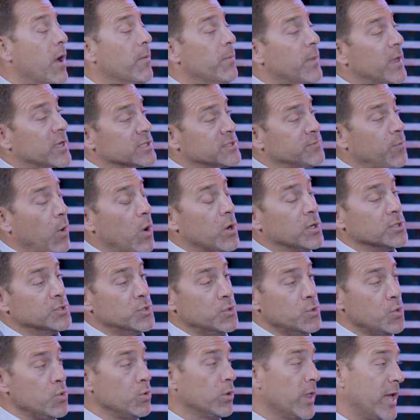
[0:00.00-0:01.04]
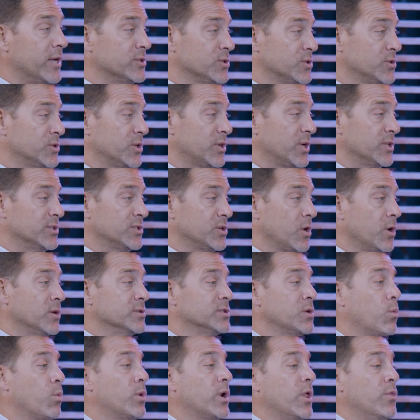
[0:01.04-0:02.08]
But as far as new lasers are
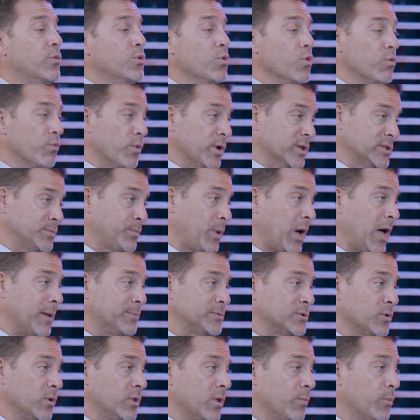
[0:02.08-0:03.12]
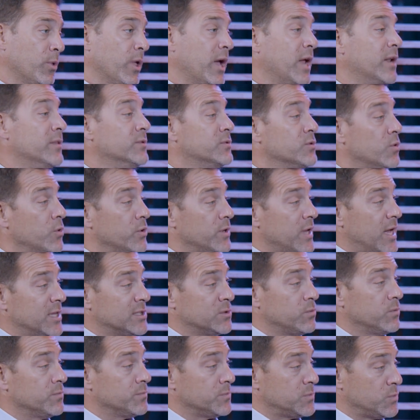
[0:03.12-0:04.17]
concerned, so when a new risk pops on the plan during
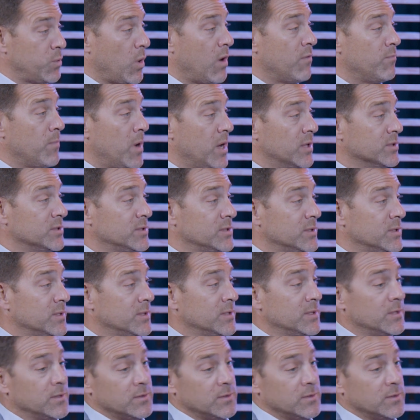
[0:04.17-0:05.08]
that 12 months,